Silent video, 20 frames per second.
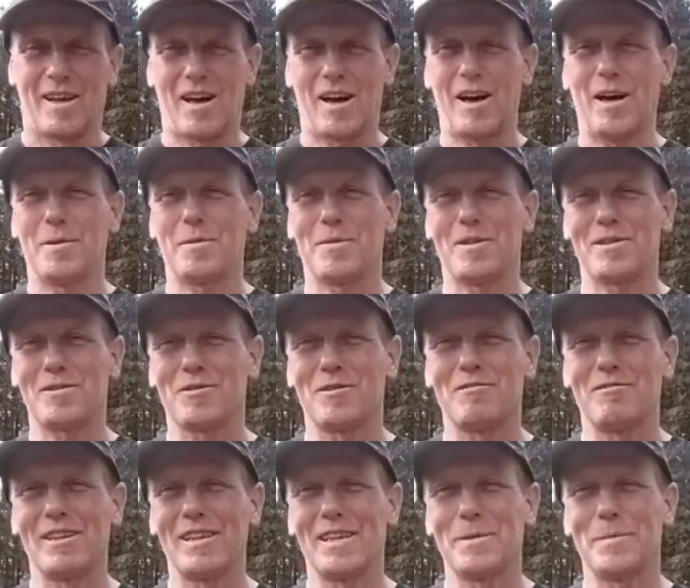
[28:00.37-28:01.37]
I hope you enjoy
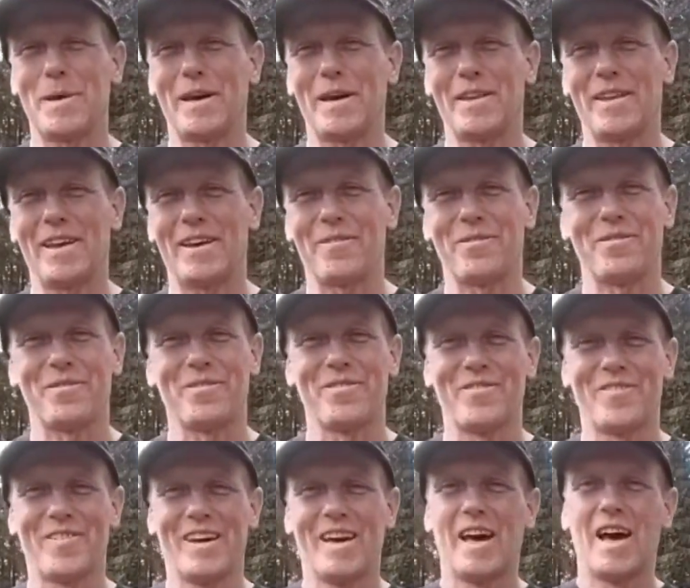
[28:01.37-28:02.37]
reading about that.
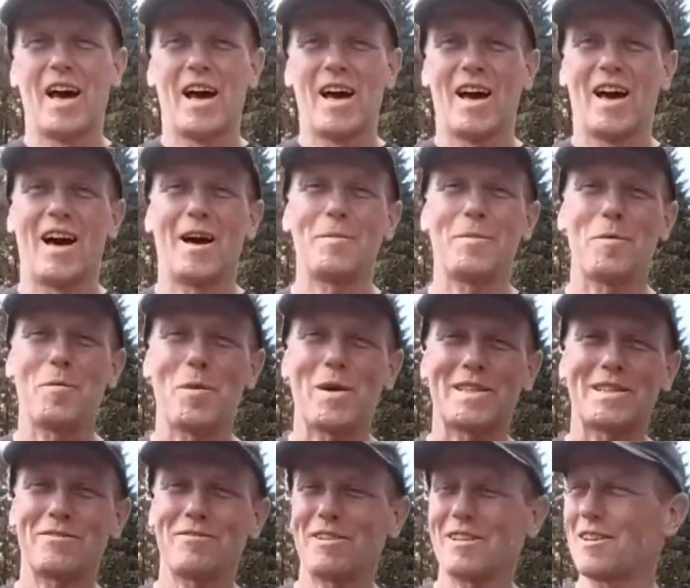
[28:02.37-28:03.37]
I've been
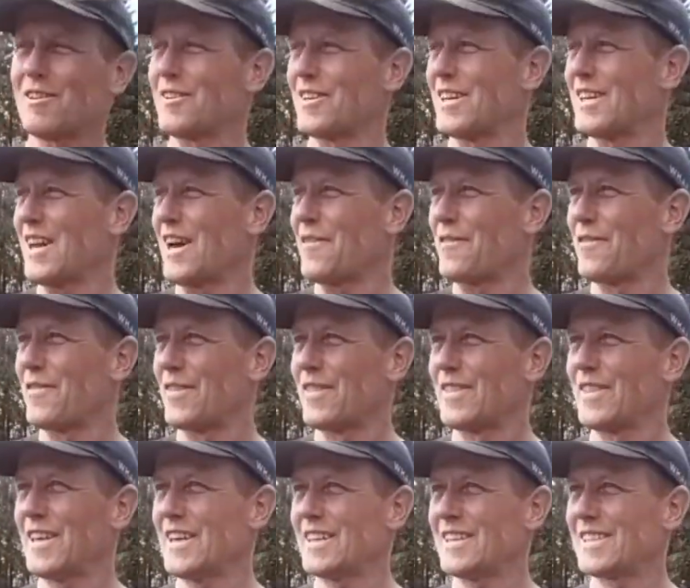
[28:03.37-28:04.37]
wittering on enough.
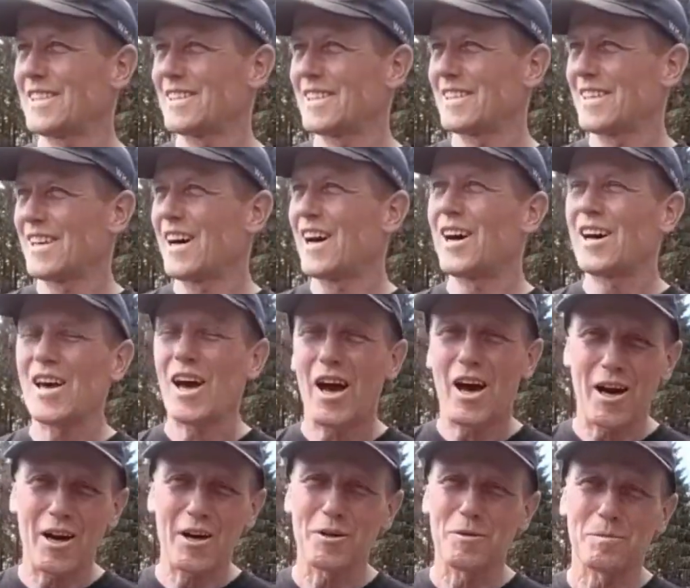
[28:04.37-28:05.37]
This, I
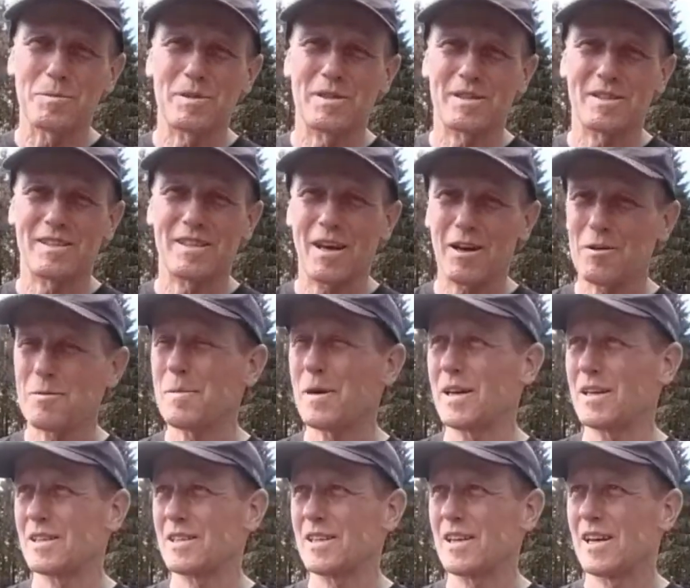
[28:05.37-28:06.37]
hope so
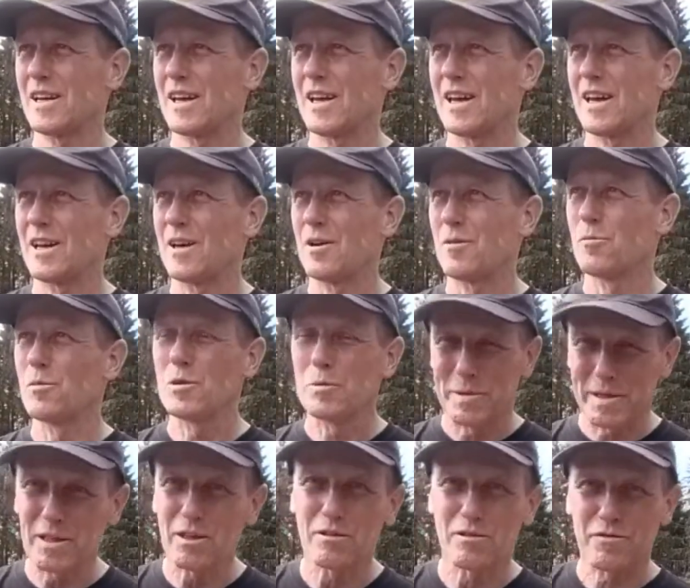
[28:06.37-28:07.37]
much, will
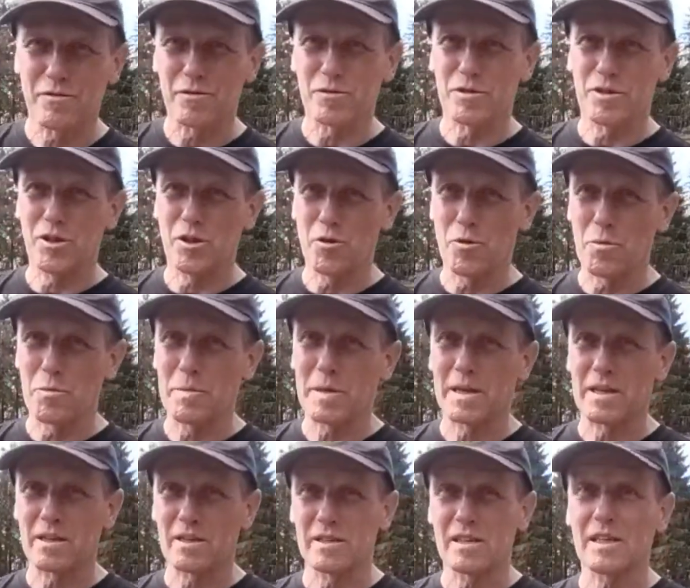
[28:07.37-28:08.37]
be useful to you,
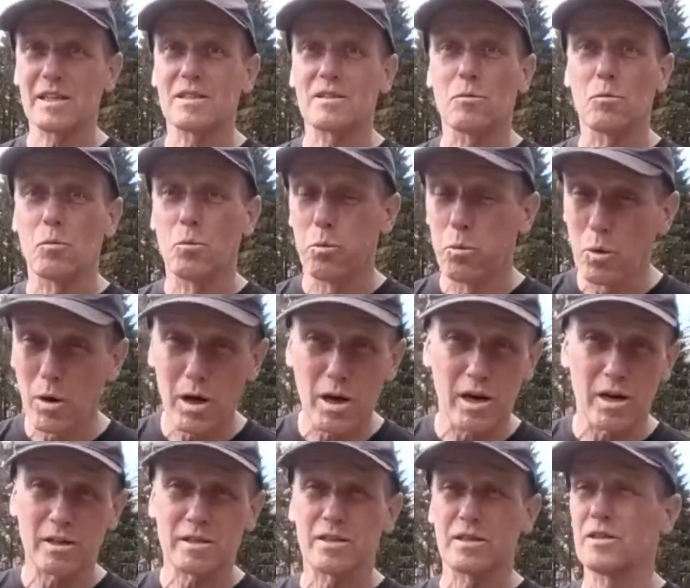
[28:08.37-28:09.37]
because it's
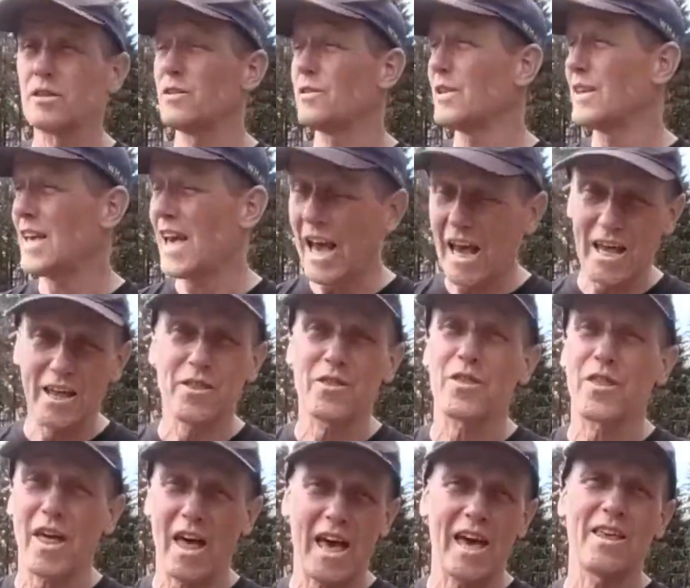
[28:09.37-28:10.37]
worked to the
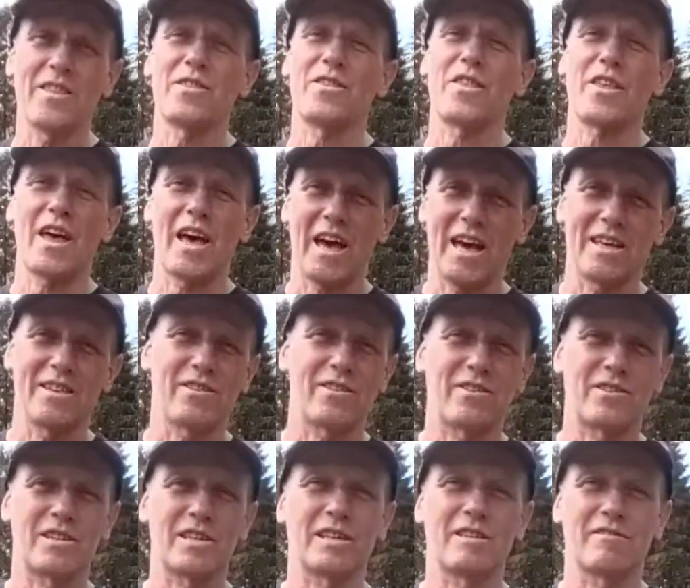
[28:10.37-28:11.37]

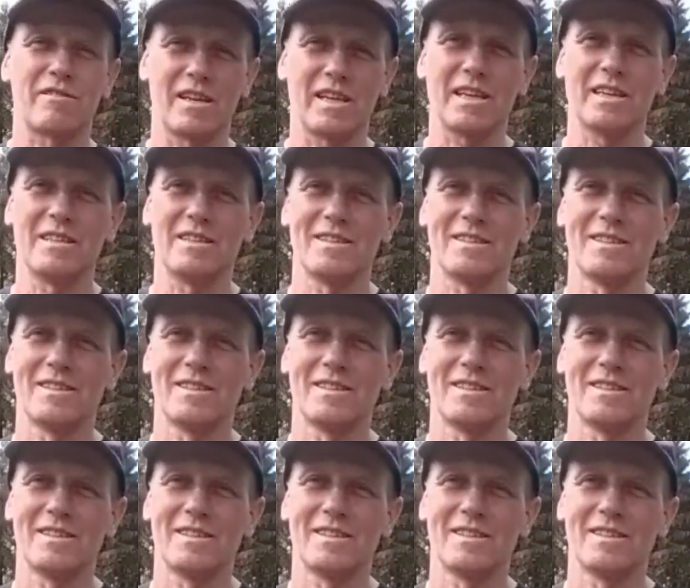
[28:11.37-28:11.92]
nth degree.